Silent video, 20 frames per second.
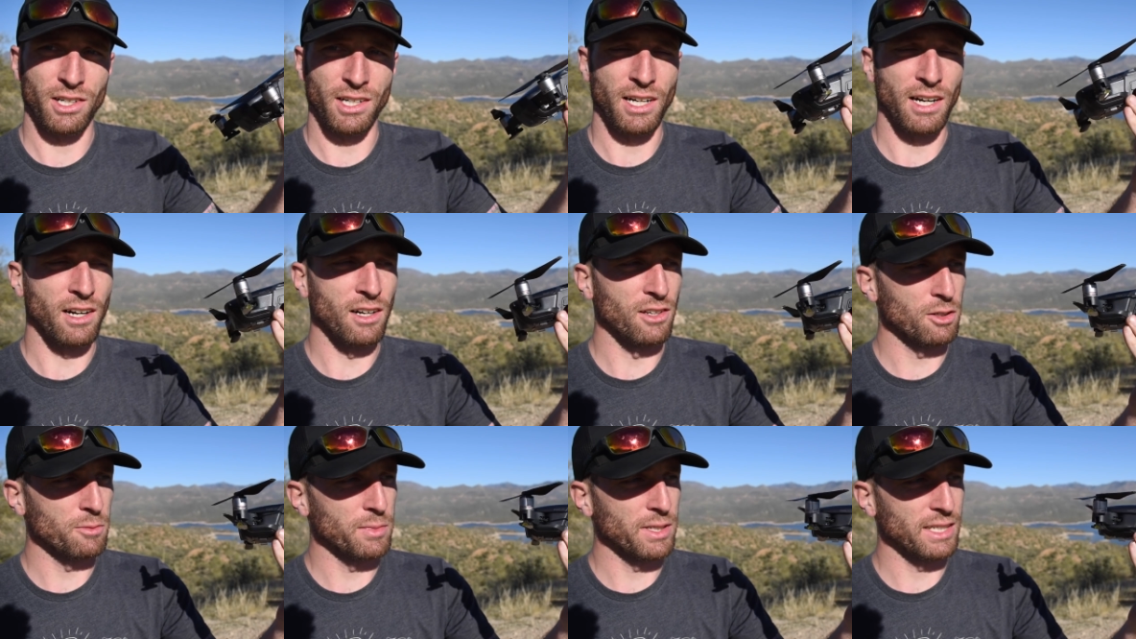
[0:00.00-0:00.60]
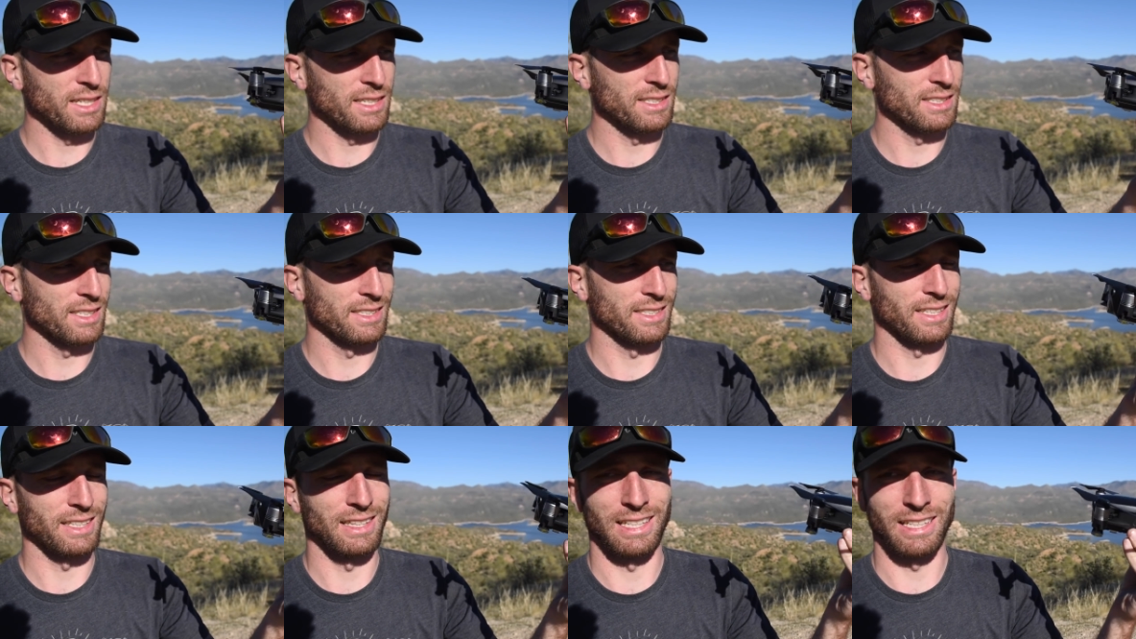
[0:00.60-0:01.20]
color because
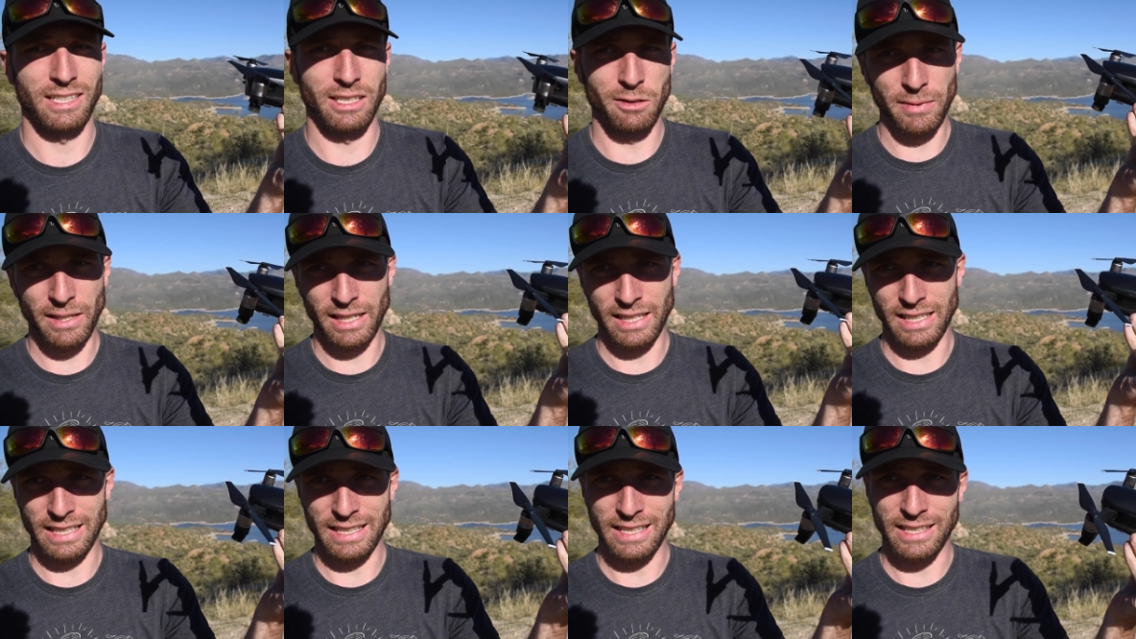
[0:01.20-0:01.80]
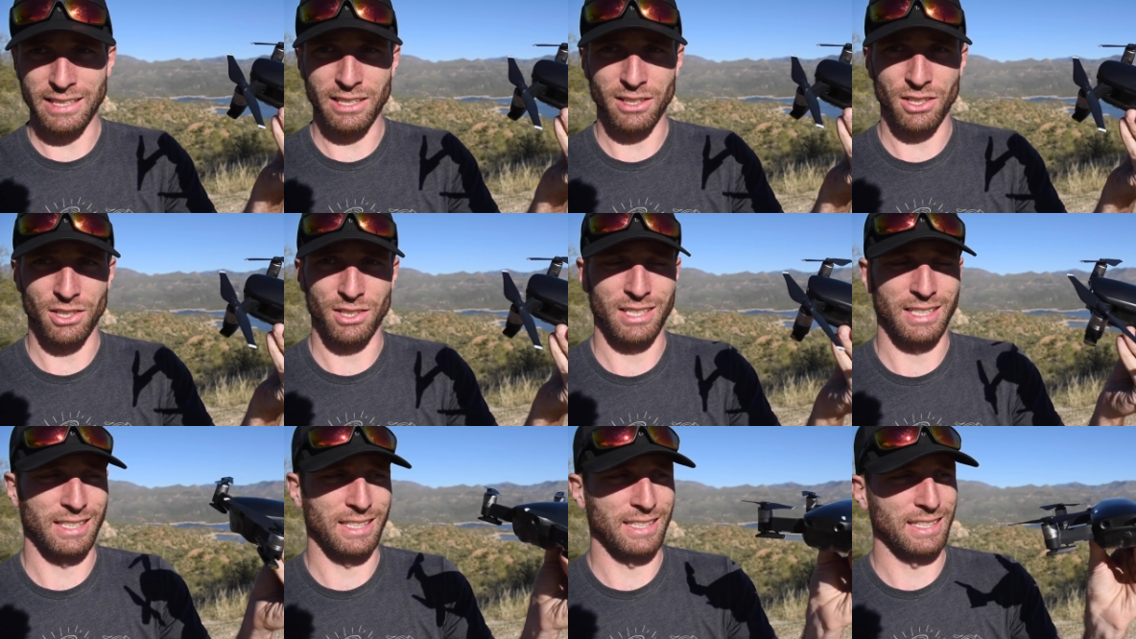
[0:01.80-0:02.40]
it's a little bit easier
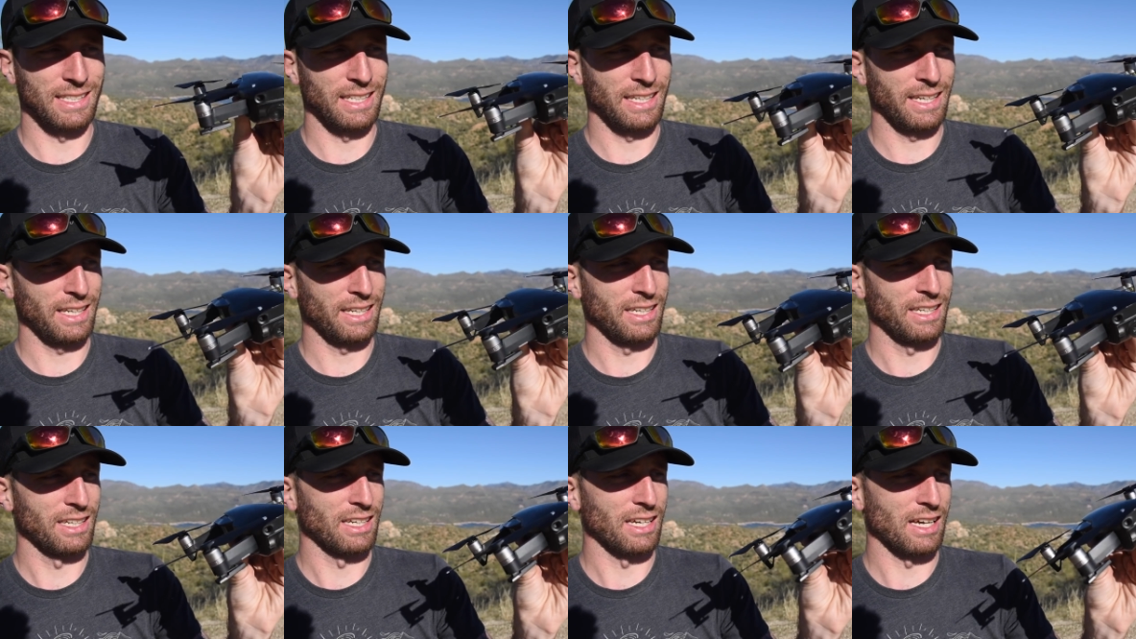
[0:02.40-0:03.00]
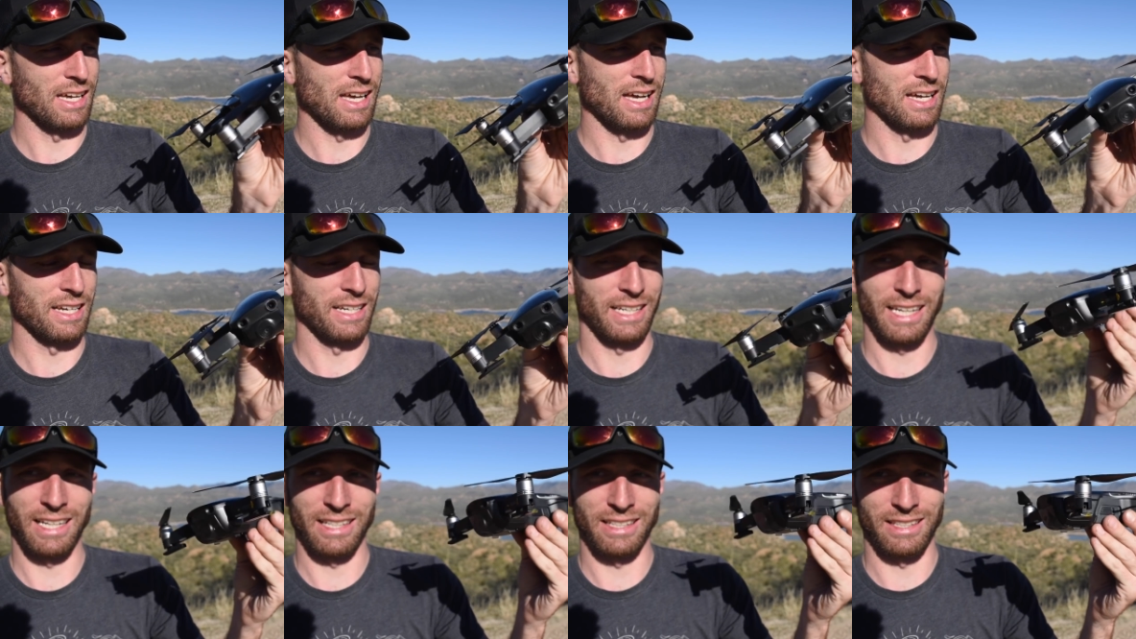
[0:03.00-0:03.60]
to see
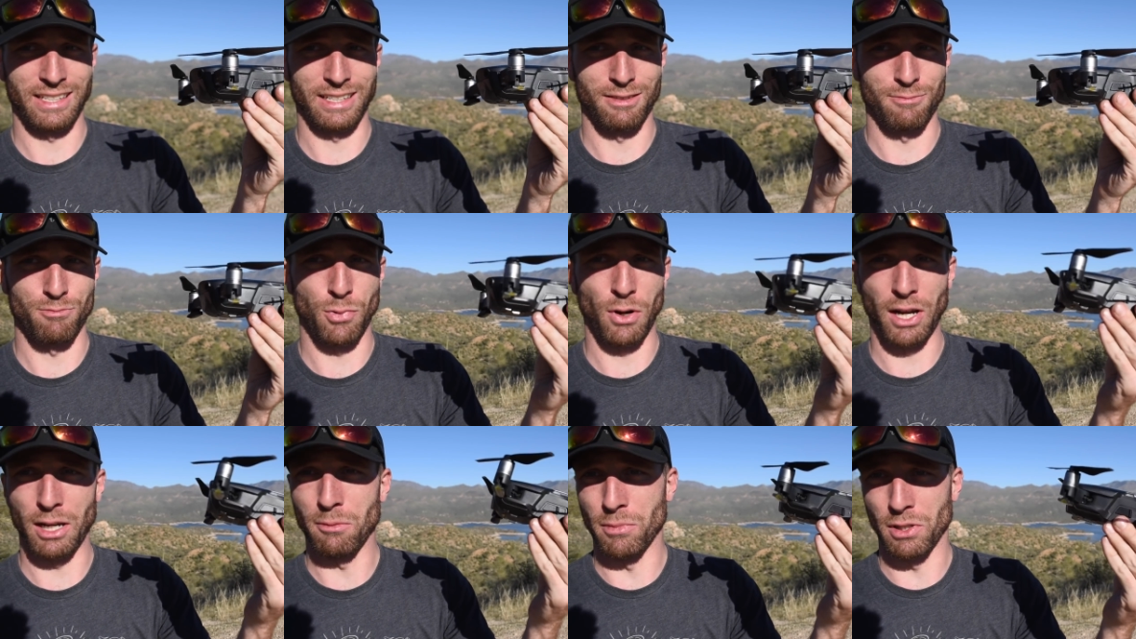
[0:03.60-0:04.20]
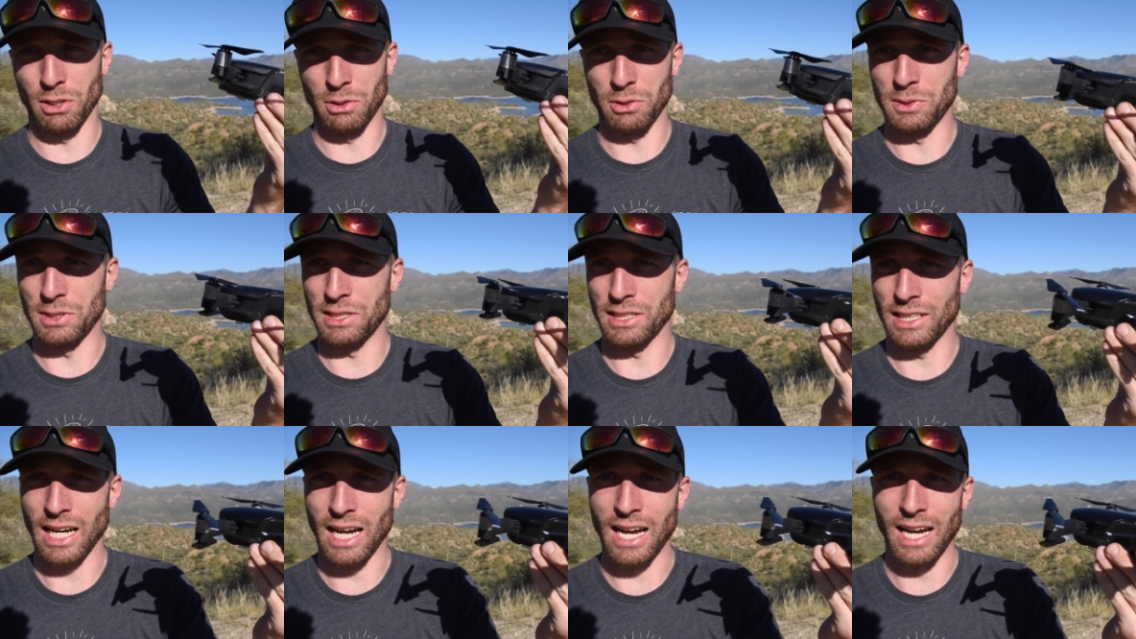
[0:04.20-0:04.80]
against a bright blue
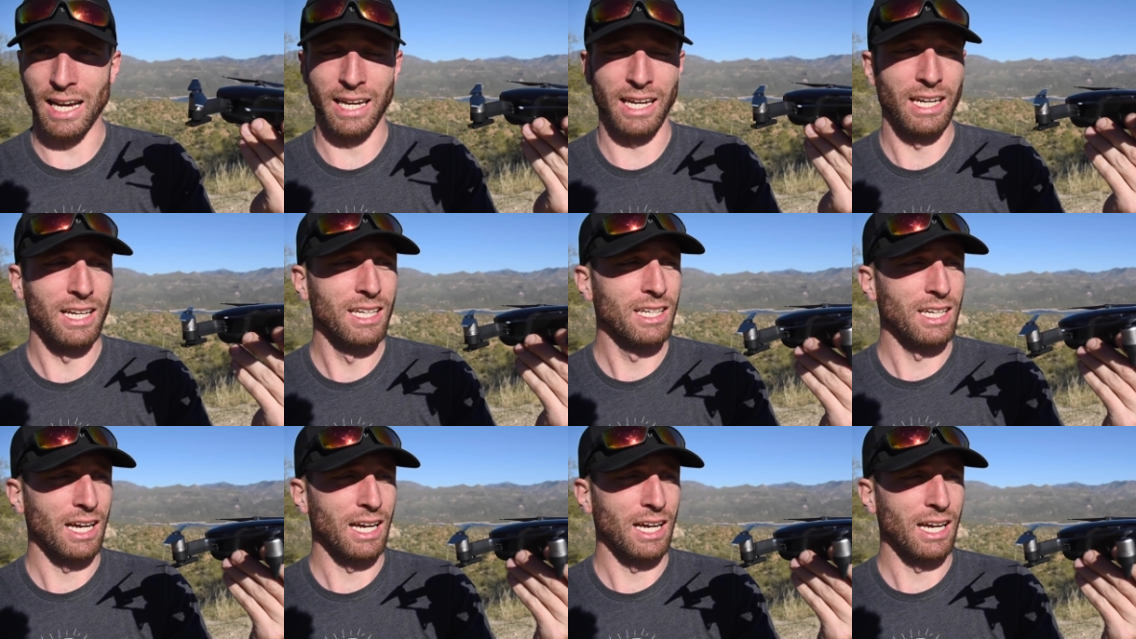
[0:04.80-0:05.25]
sky.